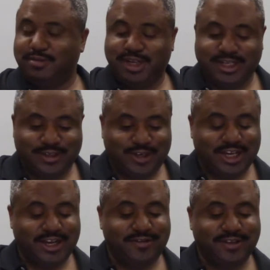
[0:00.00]
plants are
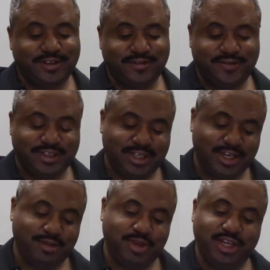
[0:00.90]
life, so if it's,
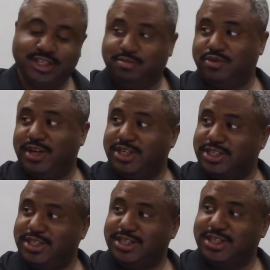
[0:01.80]
it could be
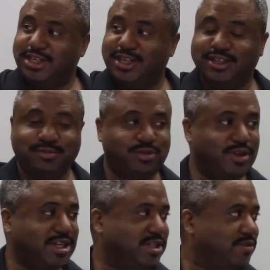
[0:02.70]
inspiration
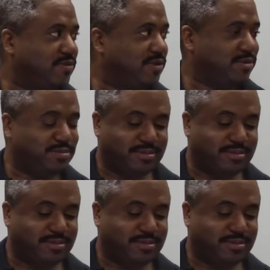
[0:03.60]
from